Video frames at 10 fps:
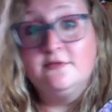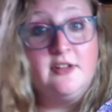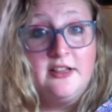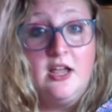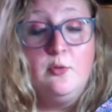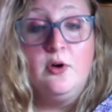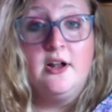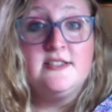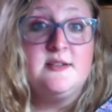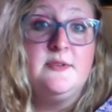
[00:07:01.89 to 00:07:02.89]
than they would
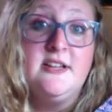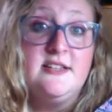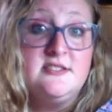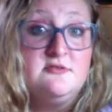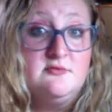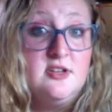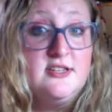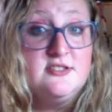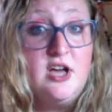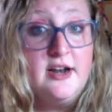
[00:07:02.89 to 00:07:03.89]
on someone that is
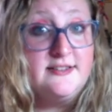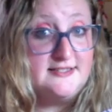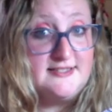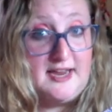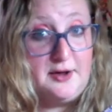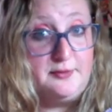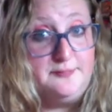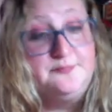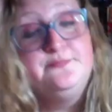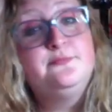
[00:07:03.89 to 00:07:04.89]
not as endowed.
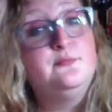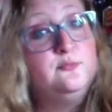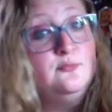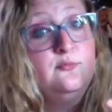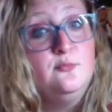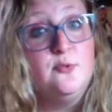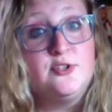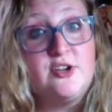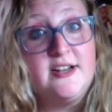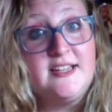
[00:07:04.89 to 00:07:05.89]
We're
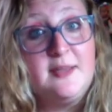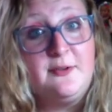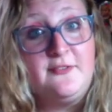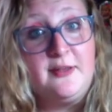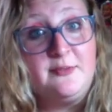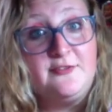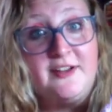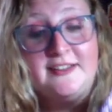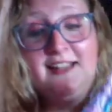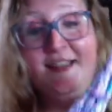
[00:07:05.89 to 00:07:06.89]
trying to keep it family
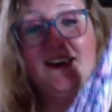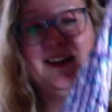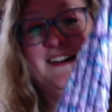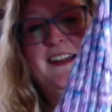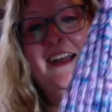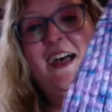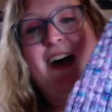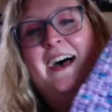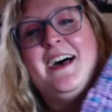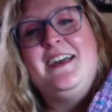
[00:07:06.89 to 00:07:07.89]
friendly here.
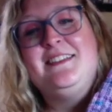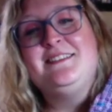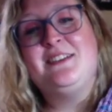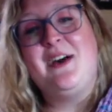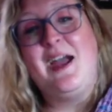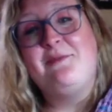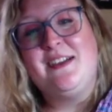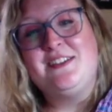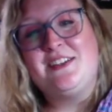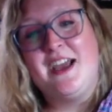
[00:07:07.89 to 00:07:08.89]
And so I
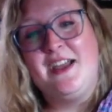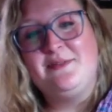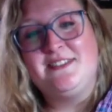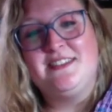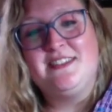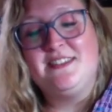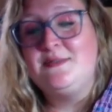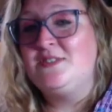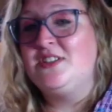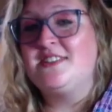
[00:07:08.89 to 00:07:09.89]
wish this
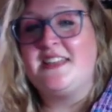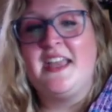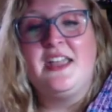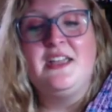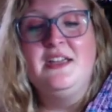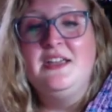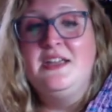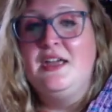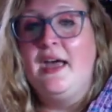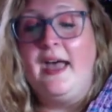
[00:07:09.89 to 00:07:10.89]
was just like
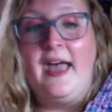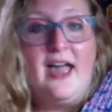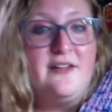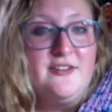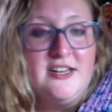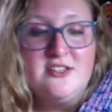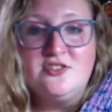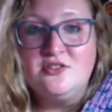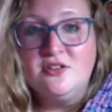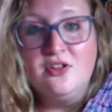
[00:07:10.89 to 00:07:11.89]
a 1/2
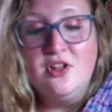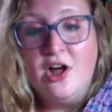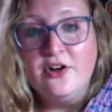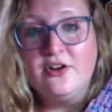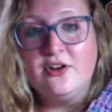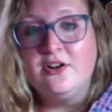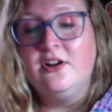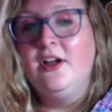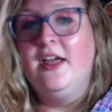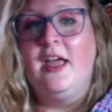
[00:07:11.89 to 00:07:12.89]
inch longer.
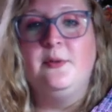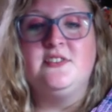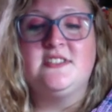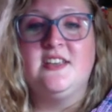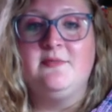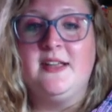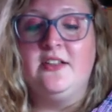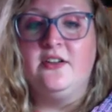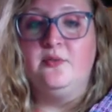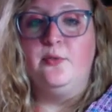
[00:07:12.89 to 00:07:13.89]
It would just give me a
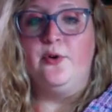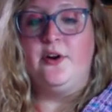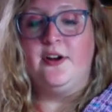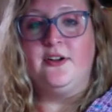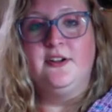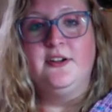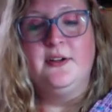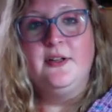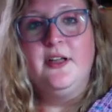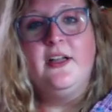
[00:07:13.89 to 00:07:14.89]
little more
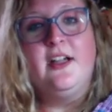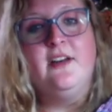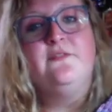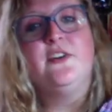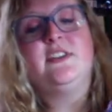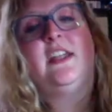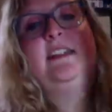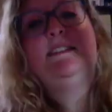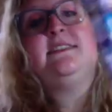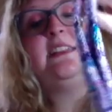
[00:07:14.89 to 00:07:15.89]
comfort that
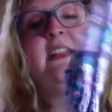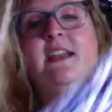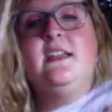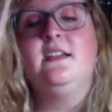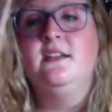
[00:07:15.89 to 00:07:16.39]
it's sitting